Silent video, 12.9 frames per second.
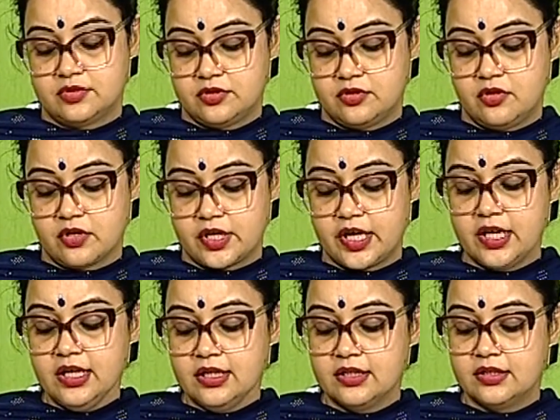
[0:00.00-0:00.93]
Okay.
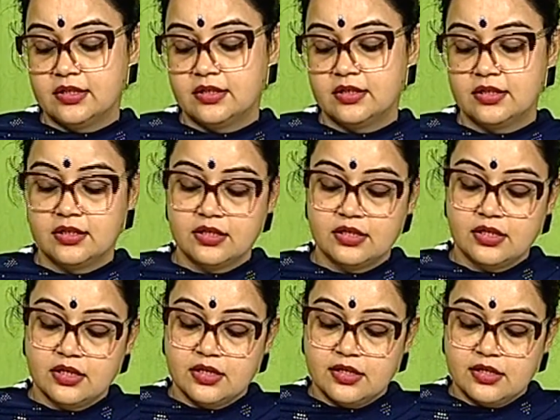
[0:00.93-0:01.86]

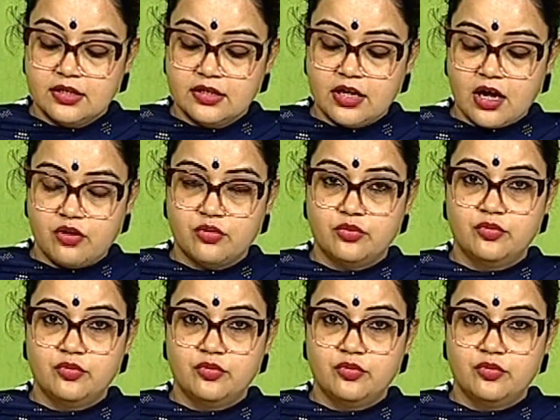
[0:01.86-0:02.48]
Now,